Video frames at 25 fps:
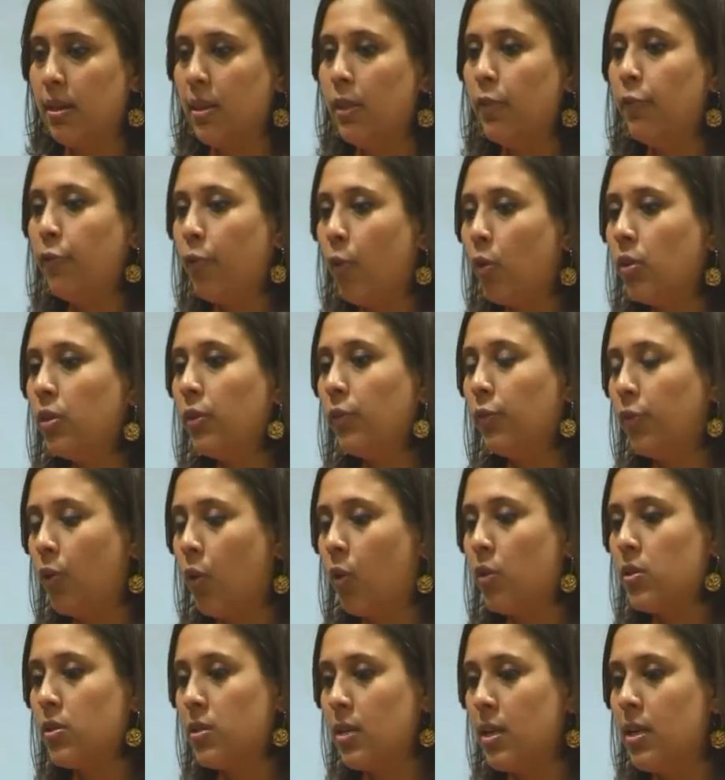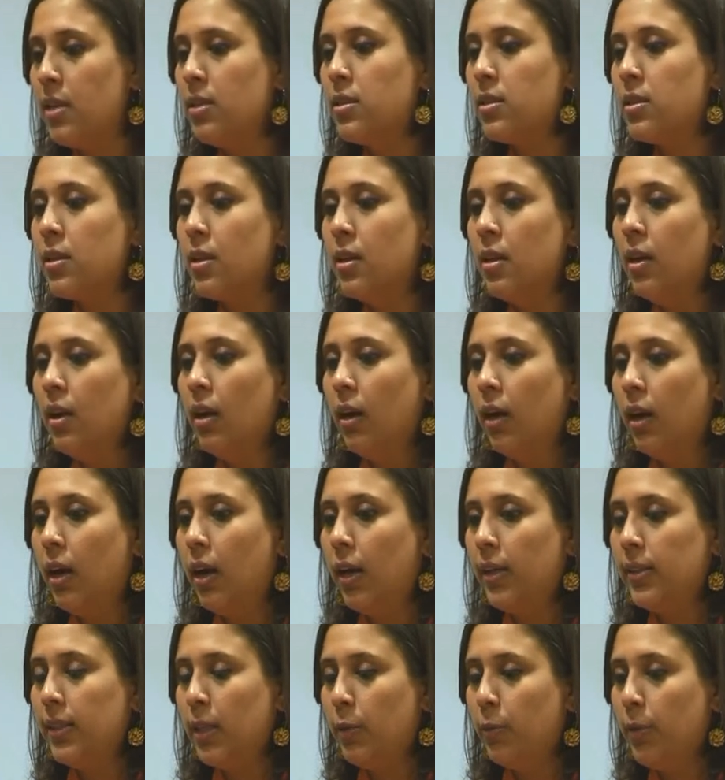And the fourth, of course, is
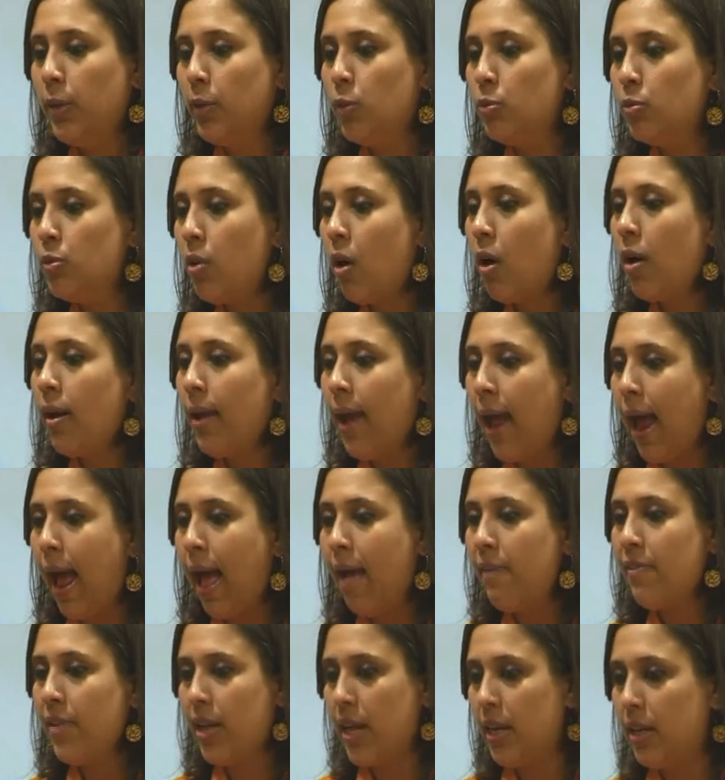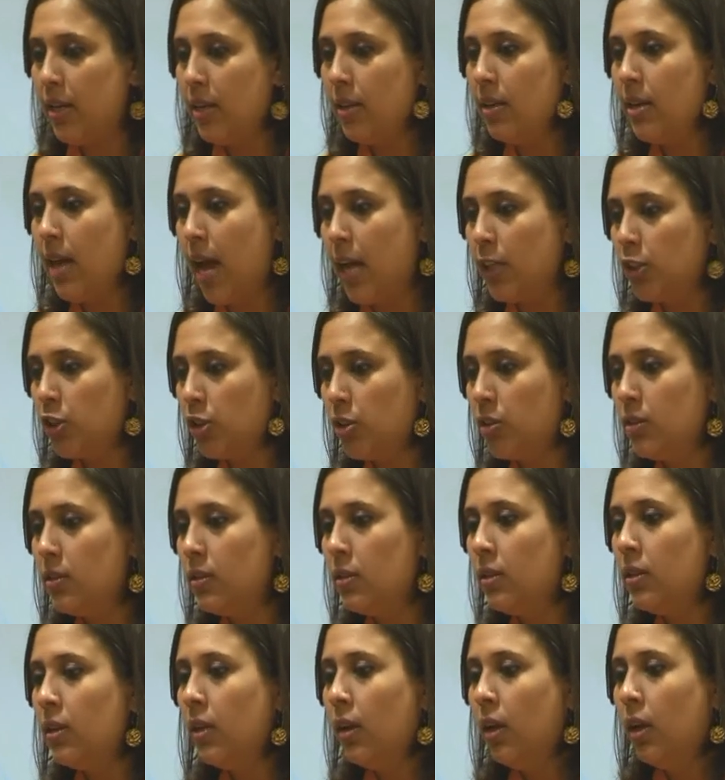that we do not have any
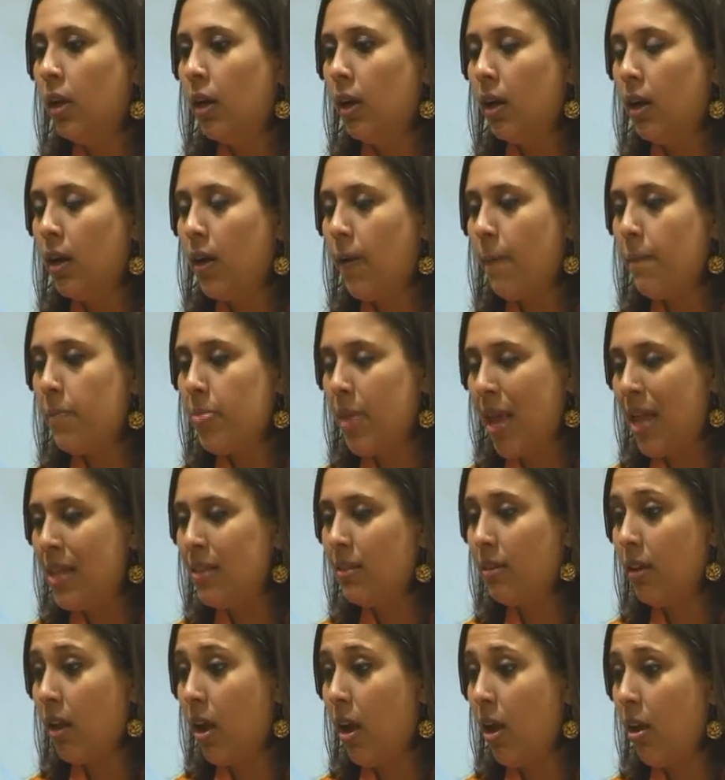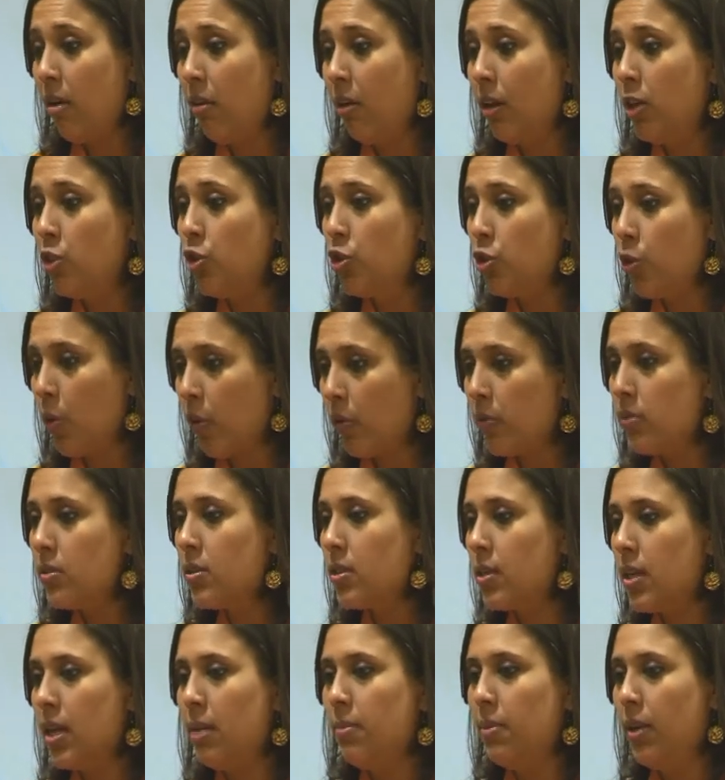national healthcare
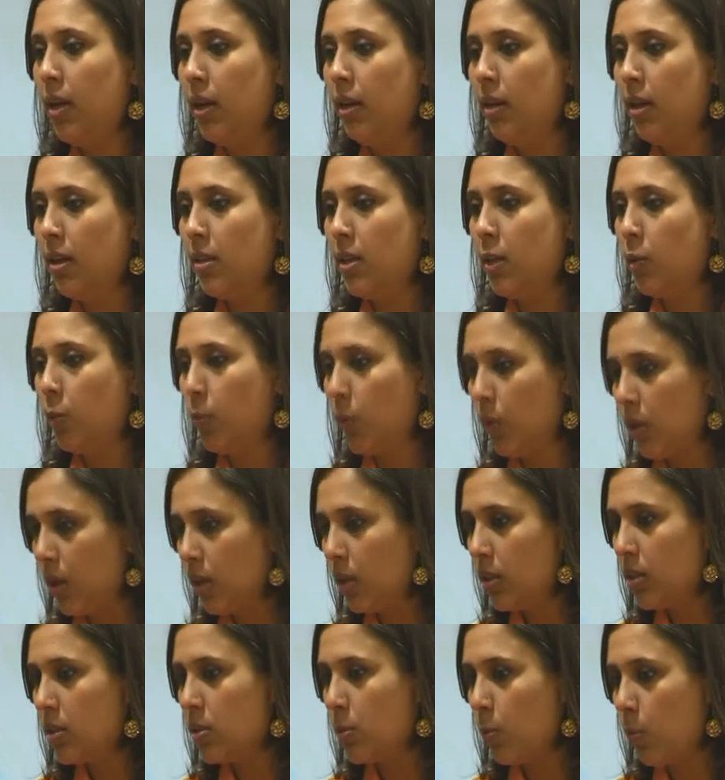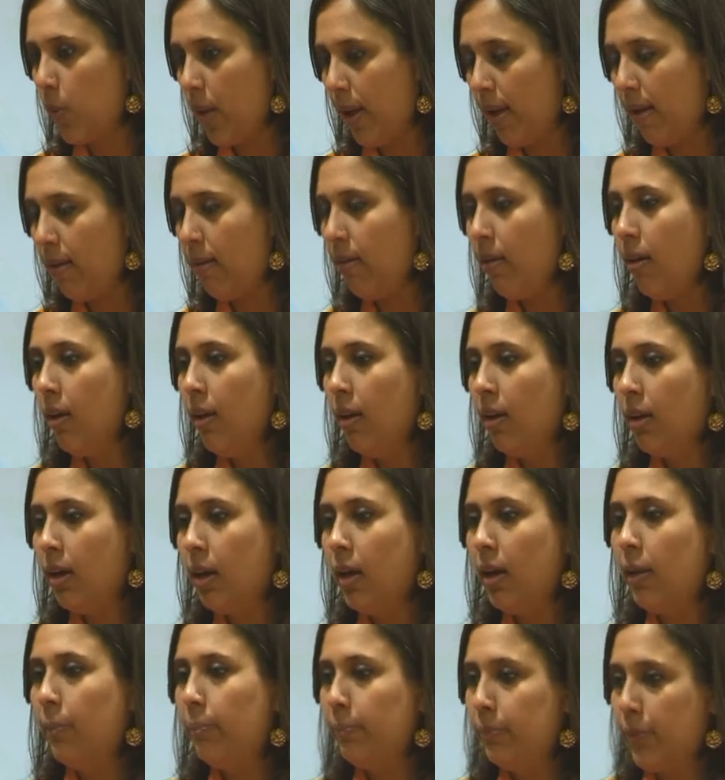insurance scheme in India that works, where
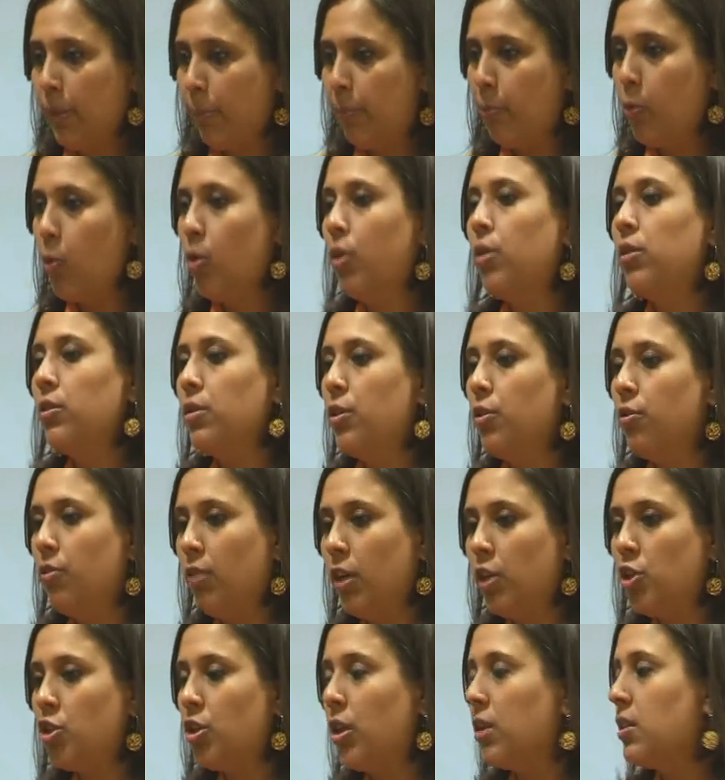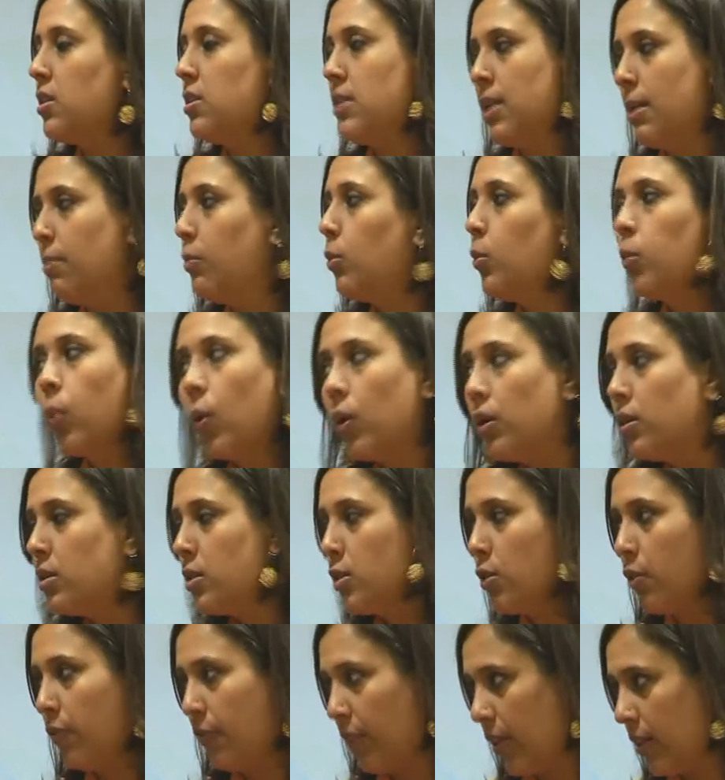the poor and the rich get the same
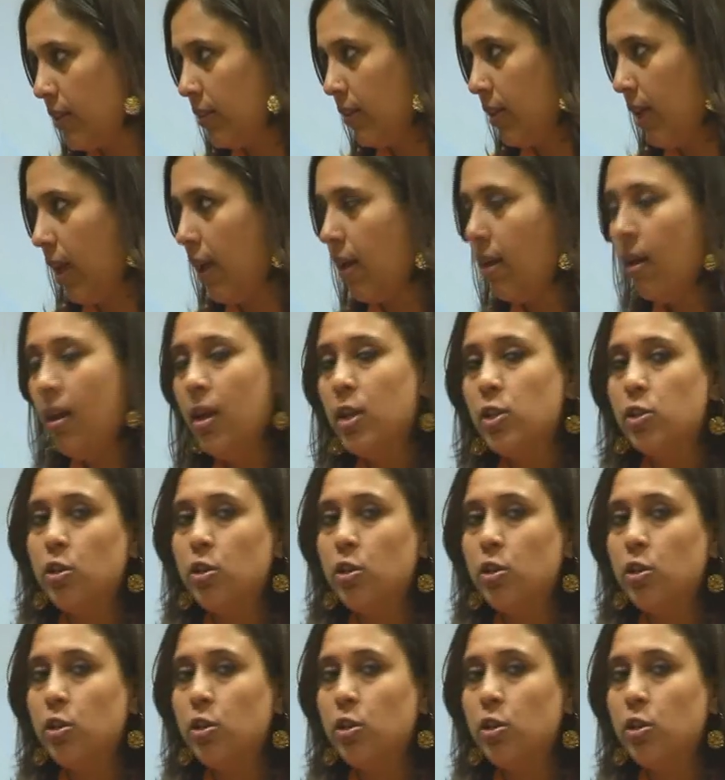quality of healthcare.